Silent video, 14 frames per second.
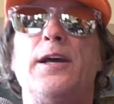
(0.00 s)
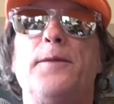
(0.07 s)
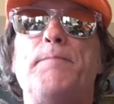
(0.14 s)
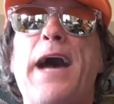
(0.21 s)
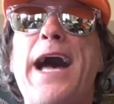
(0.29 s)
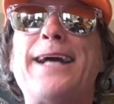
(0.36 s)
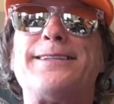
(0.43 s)

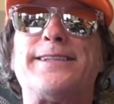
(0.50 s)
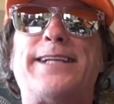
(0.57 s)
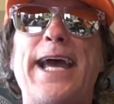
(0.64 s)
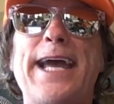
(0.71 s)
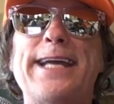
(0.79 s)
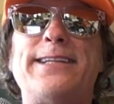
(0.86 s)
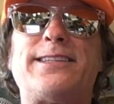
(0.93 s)
Matt
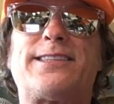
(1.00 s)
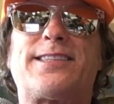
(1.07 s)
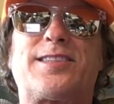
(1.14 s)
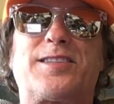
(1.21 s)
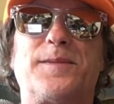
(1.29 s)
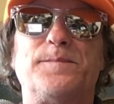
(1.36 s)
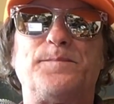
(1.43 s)

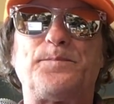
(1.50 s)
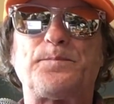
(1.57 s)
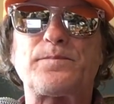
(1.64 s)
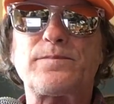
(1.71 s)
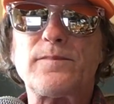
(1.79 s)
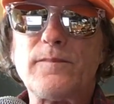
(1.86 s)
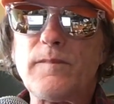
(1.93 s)
Gaetz,
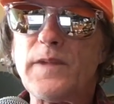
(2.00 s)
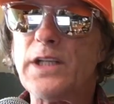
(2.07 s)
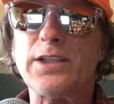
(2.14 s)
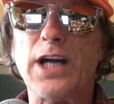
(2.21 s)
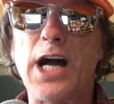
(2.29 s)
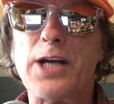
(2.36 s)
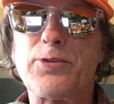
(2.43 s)

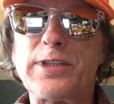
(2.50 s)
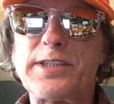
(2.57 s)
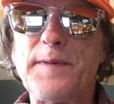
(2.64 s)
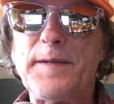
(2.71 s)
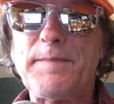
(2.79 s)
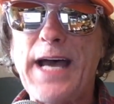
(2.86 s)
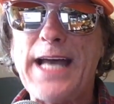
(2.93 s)

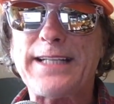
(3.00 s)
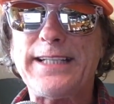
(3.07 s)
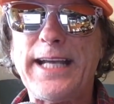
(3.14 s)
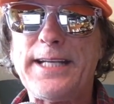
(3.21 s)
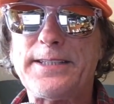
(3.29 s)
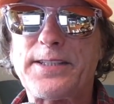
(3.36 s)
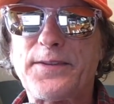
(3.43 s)
Congressman Matt
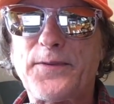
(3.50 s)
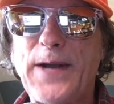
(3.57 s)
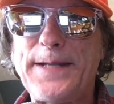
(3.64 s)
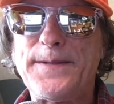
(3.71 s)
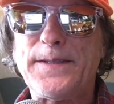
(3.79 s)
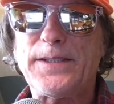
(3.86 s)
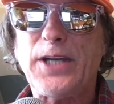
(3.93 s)
Gaetz,
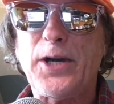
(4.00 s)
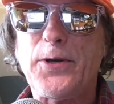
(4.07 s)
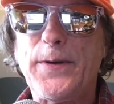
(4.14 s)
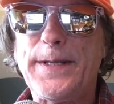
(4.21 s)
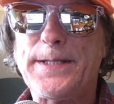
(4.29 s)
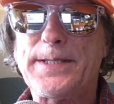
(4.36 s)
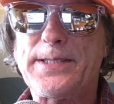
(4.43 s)
threatened
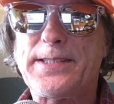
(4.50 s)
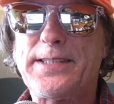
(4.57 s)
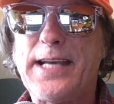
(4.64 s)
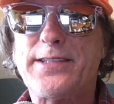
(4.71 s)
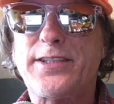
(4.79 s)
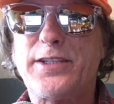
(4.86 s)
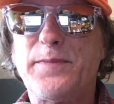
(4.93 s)
Cohen's
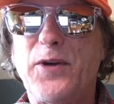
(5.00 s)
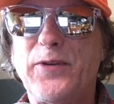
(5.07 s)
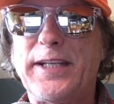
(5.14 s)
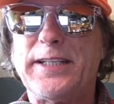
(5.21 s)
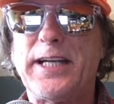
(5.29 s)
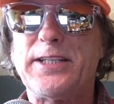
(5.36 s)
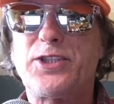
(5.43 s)

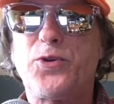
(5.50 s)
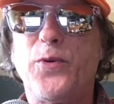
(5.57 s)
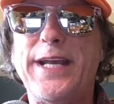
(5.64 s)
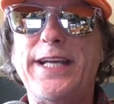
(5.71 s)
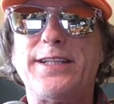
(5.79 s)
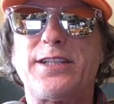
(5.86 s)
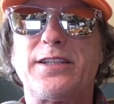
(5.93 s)
testimony in a
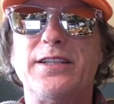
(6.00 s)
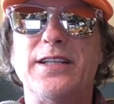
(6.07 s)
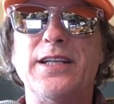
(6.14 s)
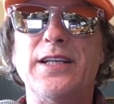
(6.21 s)
tweet,